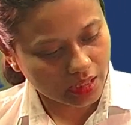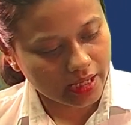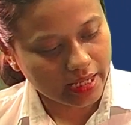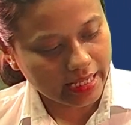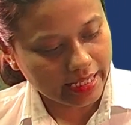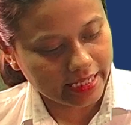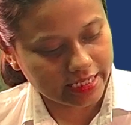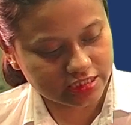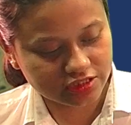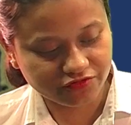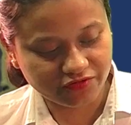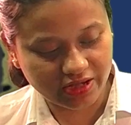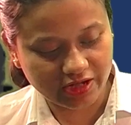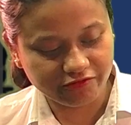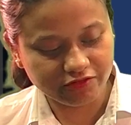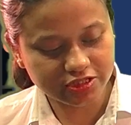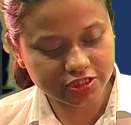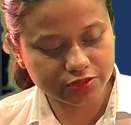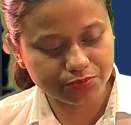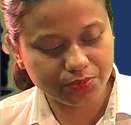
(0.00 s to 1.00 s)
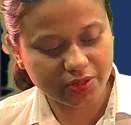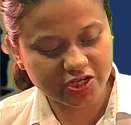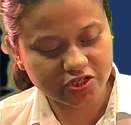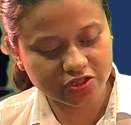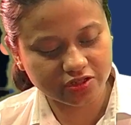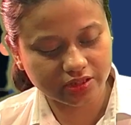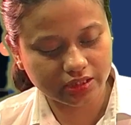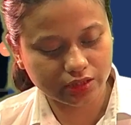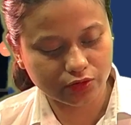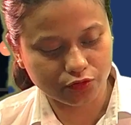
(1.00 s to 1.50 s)
His farewell speech in
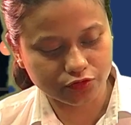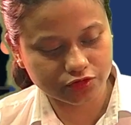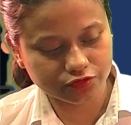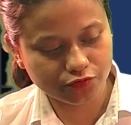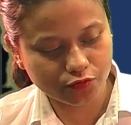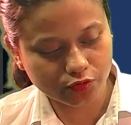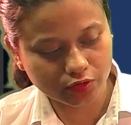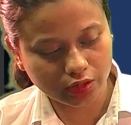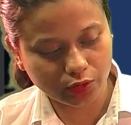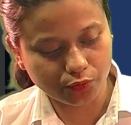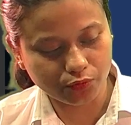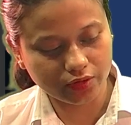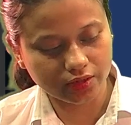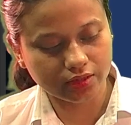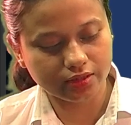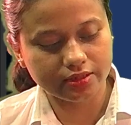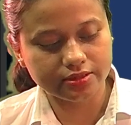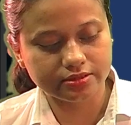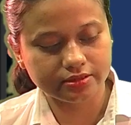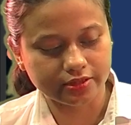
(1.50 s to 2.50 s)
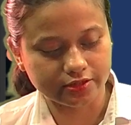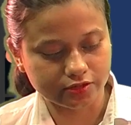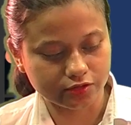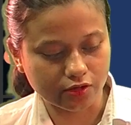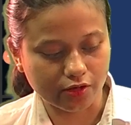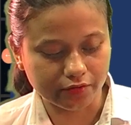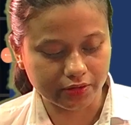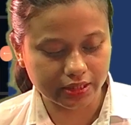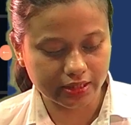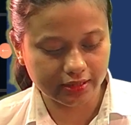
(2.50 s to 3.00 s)
the Oxford Union is
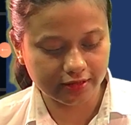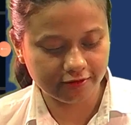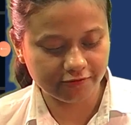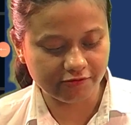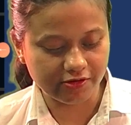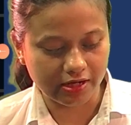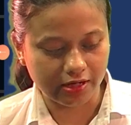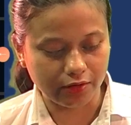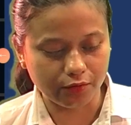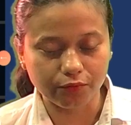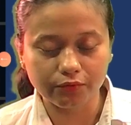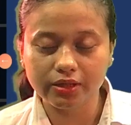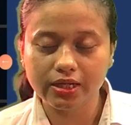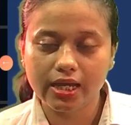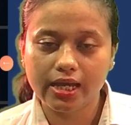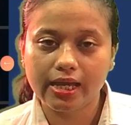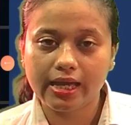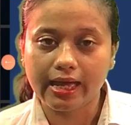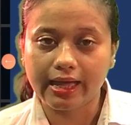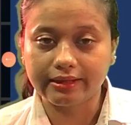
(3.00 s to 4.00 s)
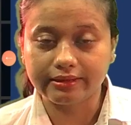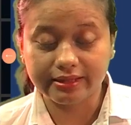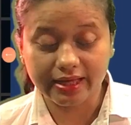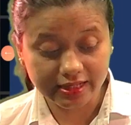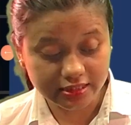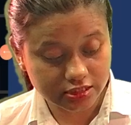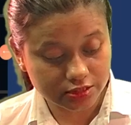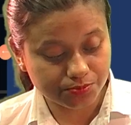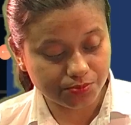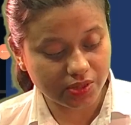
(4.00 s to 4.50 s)
historically well known, and that
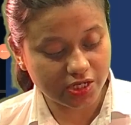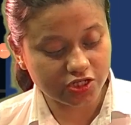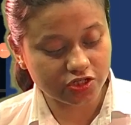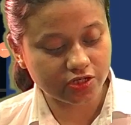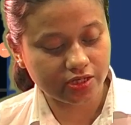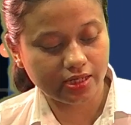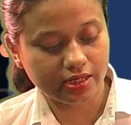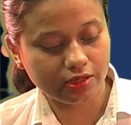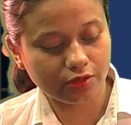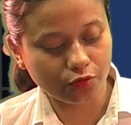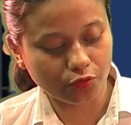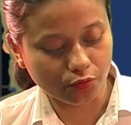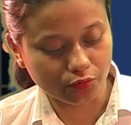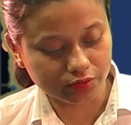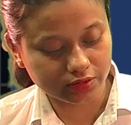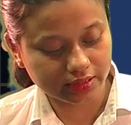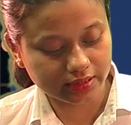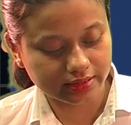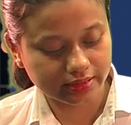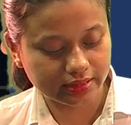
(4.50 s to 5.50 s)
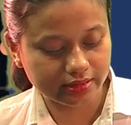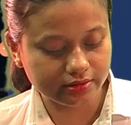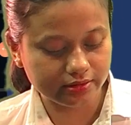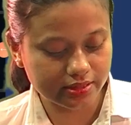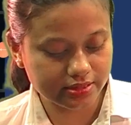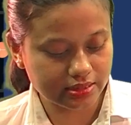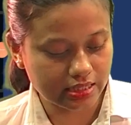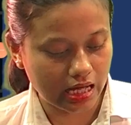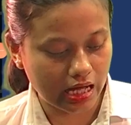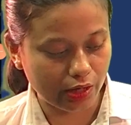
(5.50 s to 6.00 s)
speech he noted that this
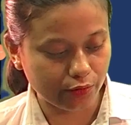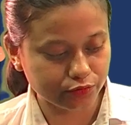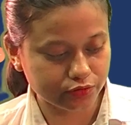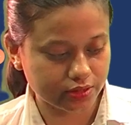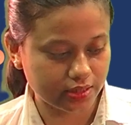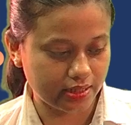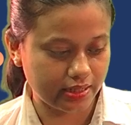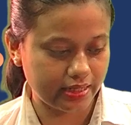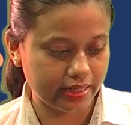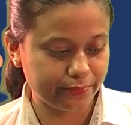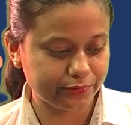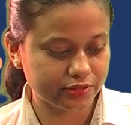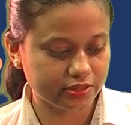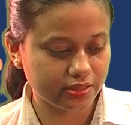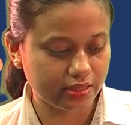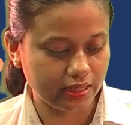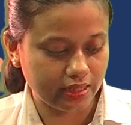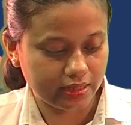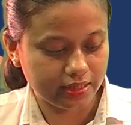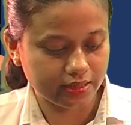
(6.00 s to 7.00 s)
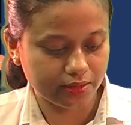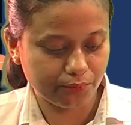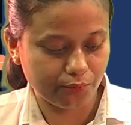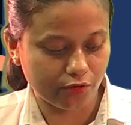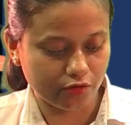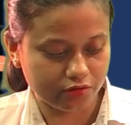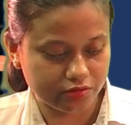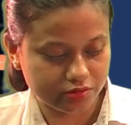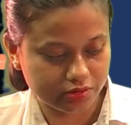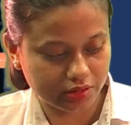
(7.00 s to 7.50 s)
house condemns the Indian
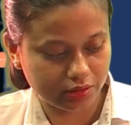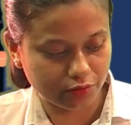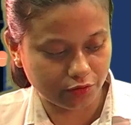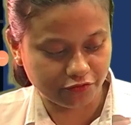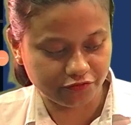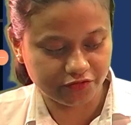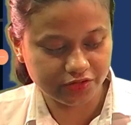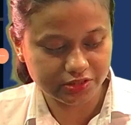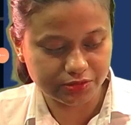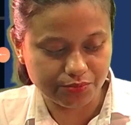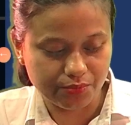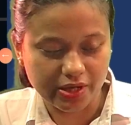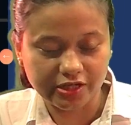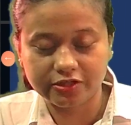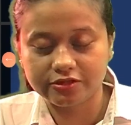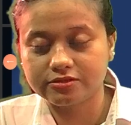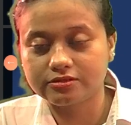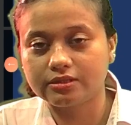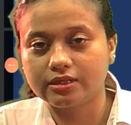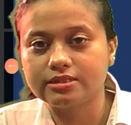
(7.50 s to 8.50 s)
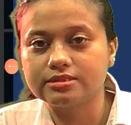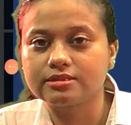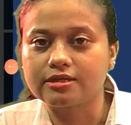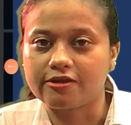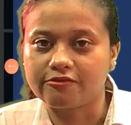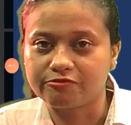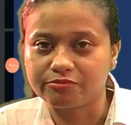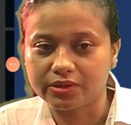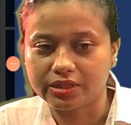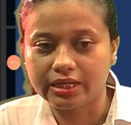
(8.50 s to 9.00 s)
policy of His Majesty's
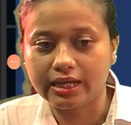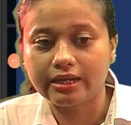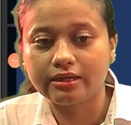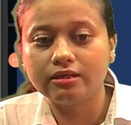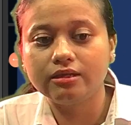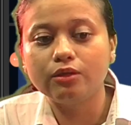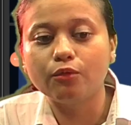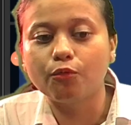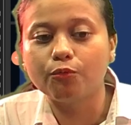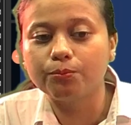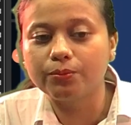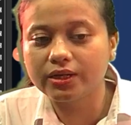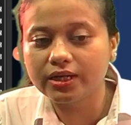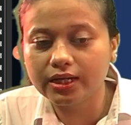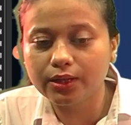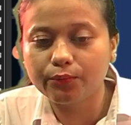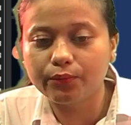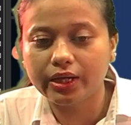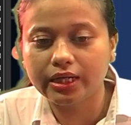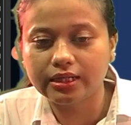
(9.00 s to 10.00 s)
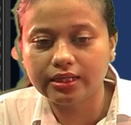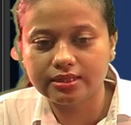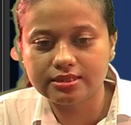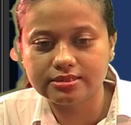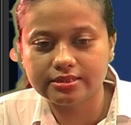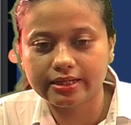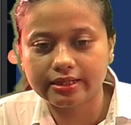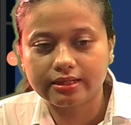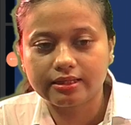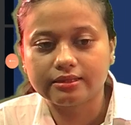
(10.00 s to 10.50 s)
government, and he openly went and
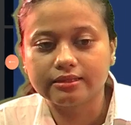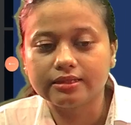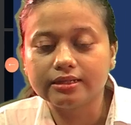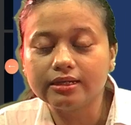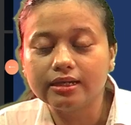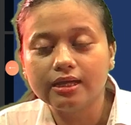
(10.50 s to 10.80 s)
said in the